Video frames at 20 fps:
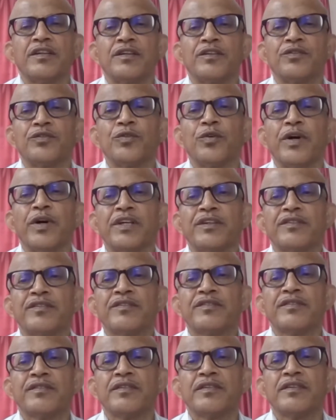so
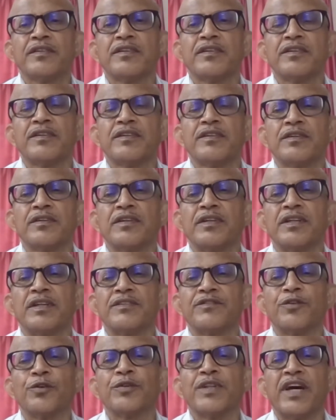
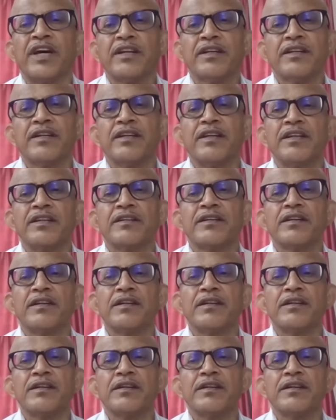that it